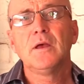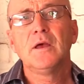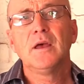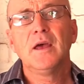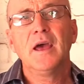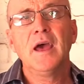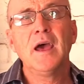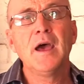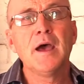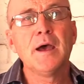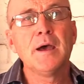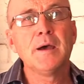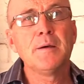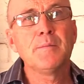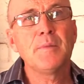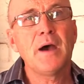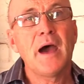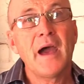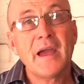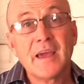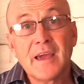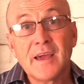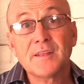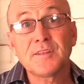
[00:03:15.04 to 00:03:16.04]

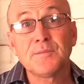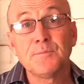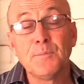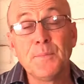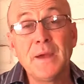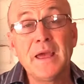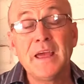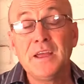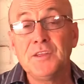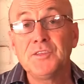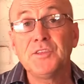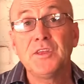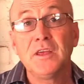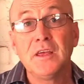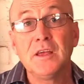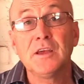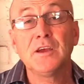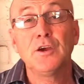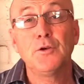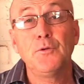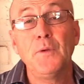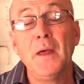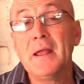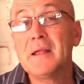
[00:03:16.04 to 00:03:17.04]
I made the
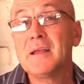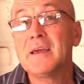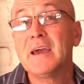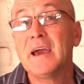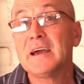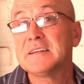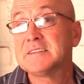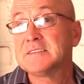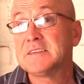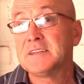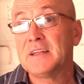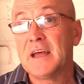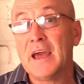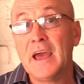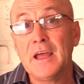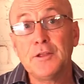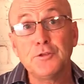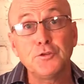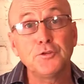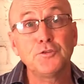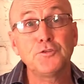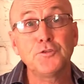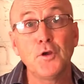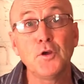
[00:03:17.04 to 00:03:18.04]
incorrect cut and I had
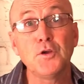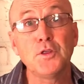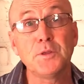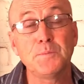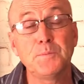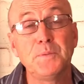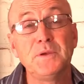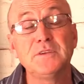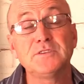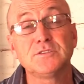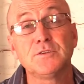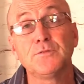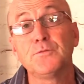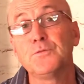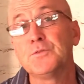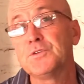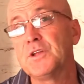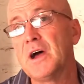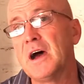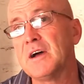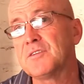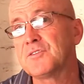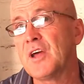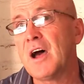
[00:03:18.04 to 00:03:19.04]
to throw the piece of wood
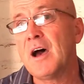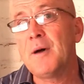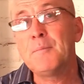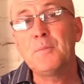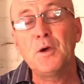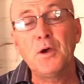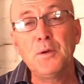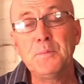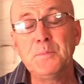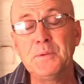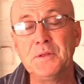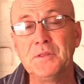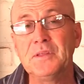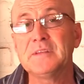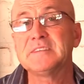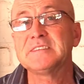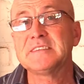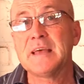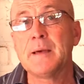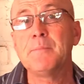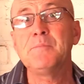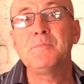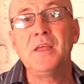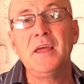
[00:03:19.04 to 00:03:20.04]
out. Now I'm hoping that
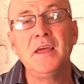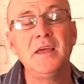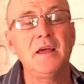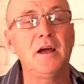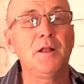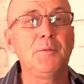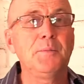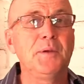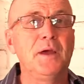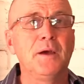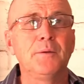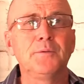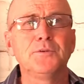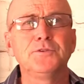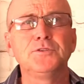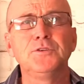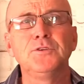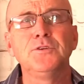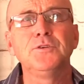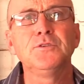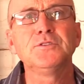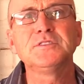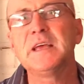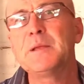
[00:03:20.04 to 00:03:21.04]
someday I'll be able to
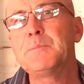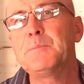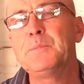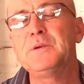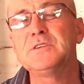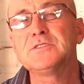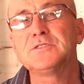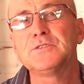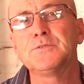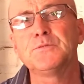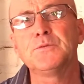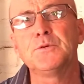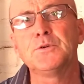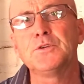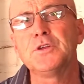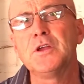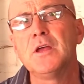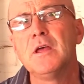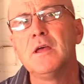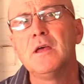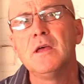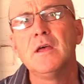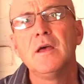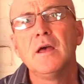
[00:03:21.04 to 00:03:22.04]
use that piece of
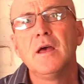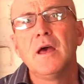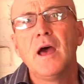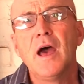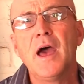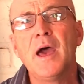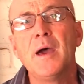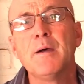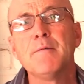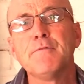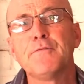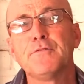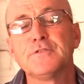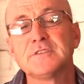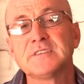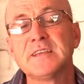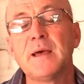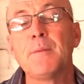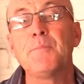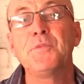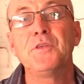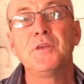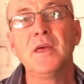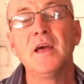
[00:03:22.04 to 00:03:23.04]
wood for
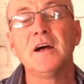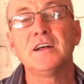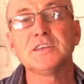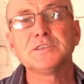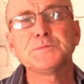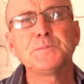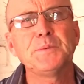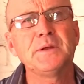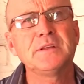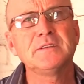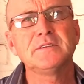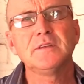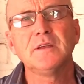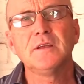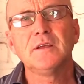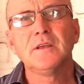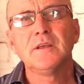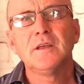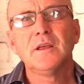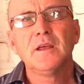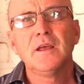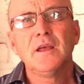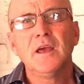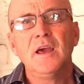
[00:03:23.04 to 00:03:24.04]
something else. But
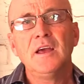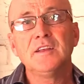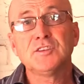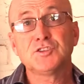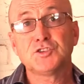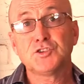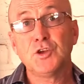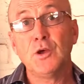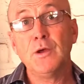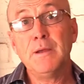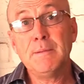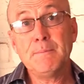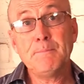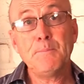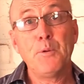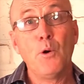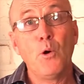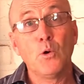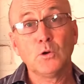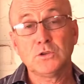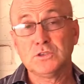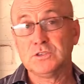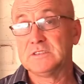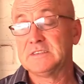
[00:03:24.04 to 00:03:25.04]
it's so
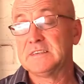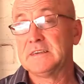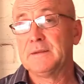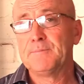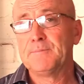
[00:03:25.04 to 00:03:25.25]
important